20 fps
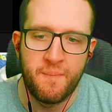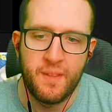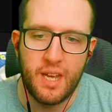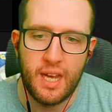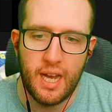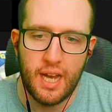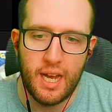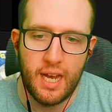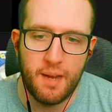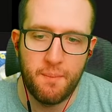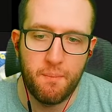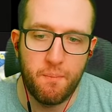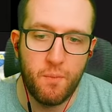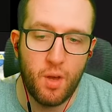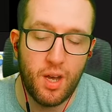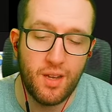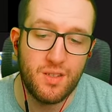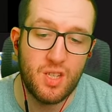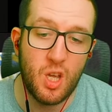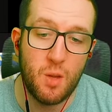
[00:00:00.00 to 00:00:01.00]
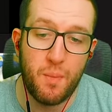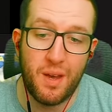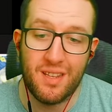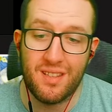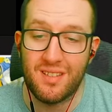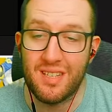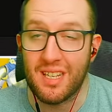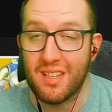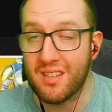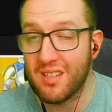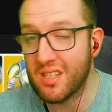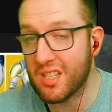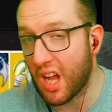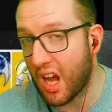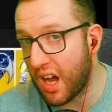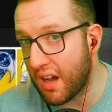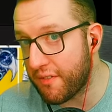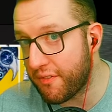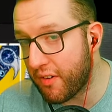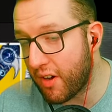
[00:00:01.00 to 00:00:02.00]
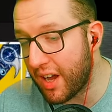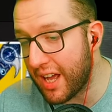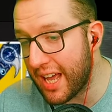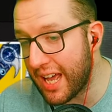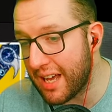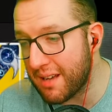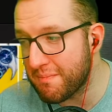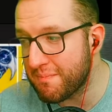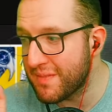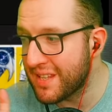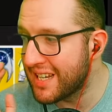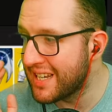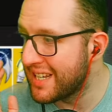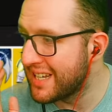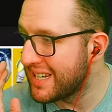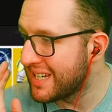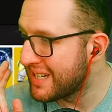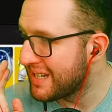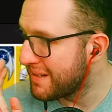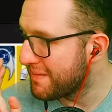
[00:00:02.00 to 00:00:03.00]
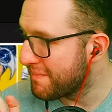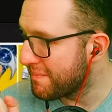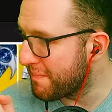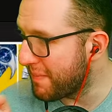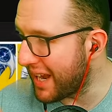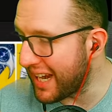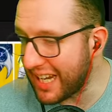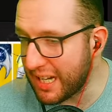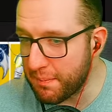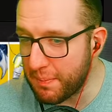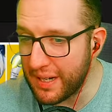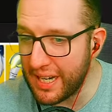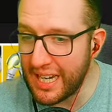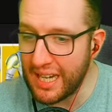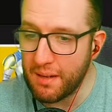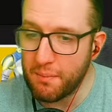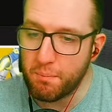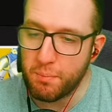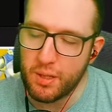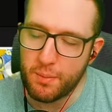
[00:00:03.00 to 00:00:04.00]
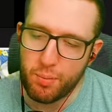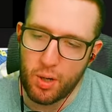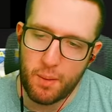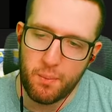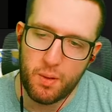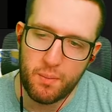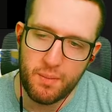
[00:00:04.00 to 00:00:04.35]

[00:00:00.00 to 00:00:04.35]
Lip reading: Ozymancy Starfire, maybe, but the problem